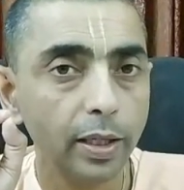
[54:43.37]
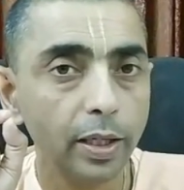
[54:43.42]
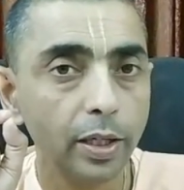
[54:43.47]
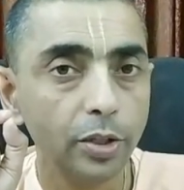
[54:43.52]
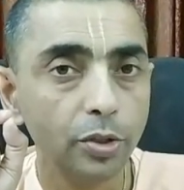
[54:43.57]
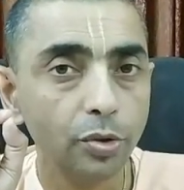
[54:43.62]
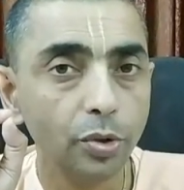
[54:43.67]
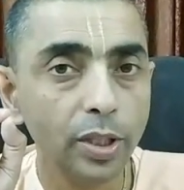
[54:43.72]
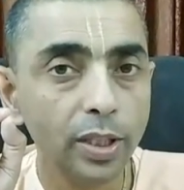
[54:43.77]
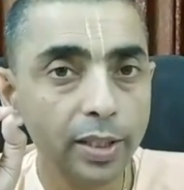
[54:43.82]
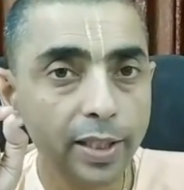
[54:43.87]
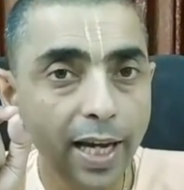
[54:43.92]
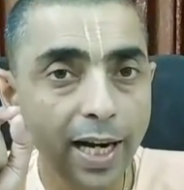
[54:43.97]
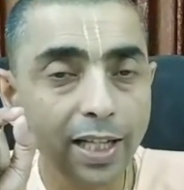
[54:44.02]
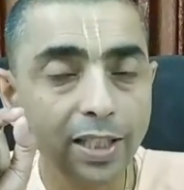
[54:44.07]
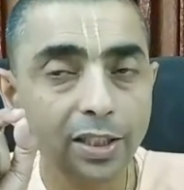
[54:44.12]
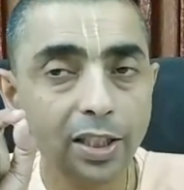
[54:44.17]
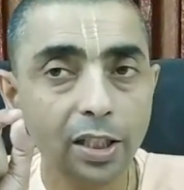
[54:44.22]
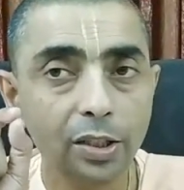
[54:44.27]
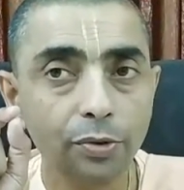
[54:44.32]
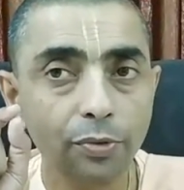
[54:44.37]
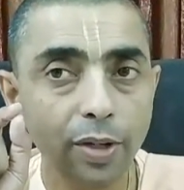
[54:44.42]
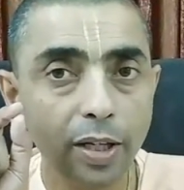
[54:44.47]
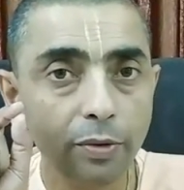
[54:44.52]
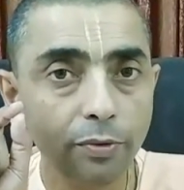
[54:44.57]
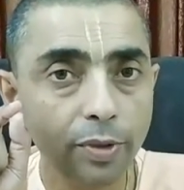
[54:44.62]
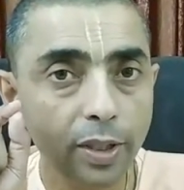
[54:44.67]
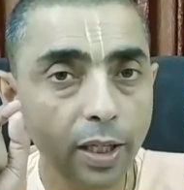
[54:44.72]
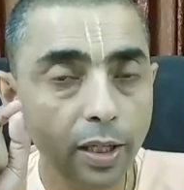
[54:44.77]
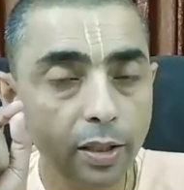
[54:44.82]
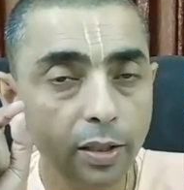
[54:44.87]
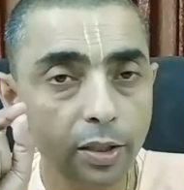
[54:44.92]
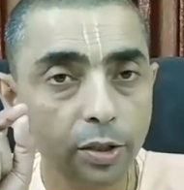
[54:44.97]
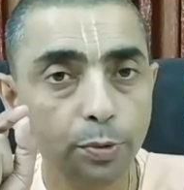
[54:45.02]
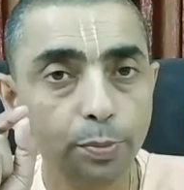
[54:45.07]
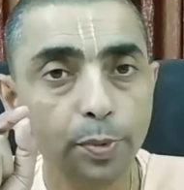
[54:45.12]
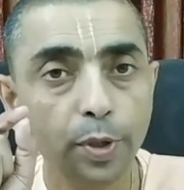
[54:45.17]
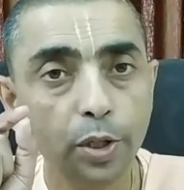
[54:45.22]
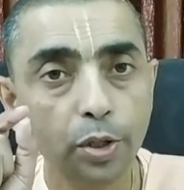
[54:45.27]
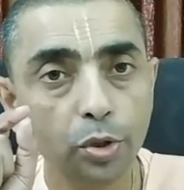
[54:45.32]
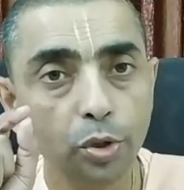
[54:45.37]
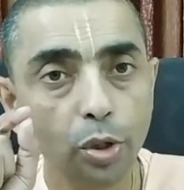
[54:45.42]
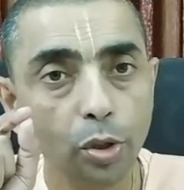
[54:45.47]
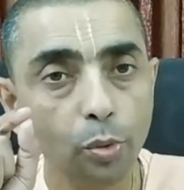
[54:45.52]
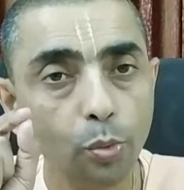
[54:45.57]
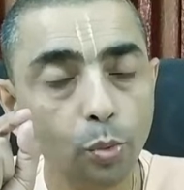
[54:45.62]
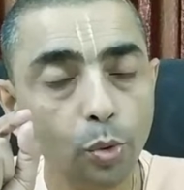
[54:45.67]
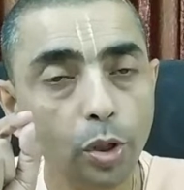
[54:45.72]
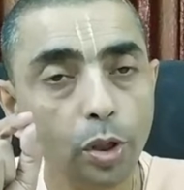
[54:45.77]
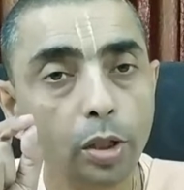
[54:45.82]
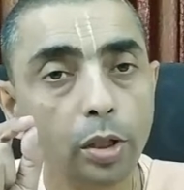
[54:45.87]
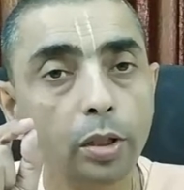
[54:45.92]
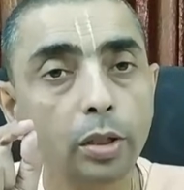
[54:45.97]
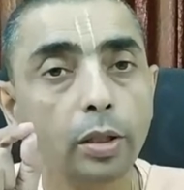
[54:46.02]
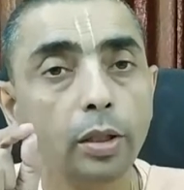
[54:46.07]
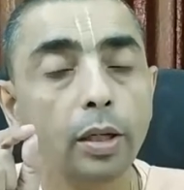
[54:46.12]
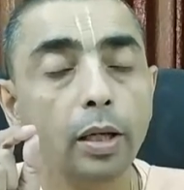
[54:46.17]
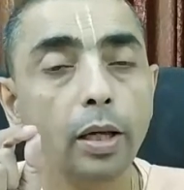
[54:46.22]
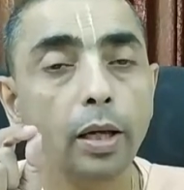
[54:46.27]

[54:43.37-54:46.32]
So in that sense, when we are in the spiritual world,